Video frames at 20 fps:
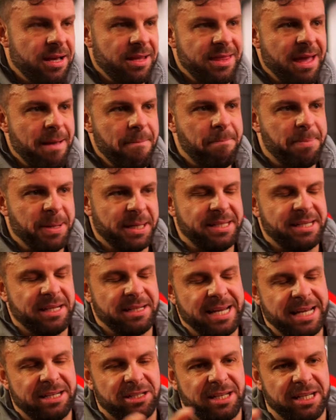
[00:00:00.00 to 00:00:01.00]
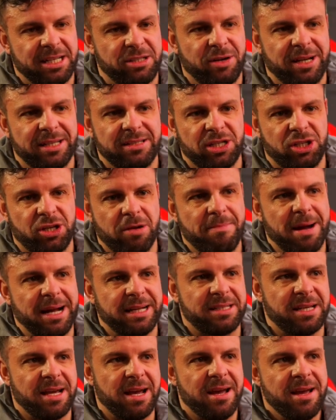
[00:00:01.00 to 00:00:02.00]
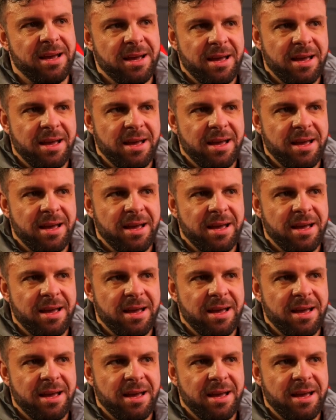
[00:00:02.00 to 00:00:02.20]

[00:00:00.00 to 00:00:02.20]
then potentially transition back to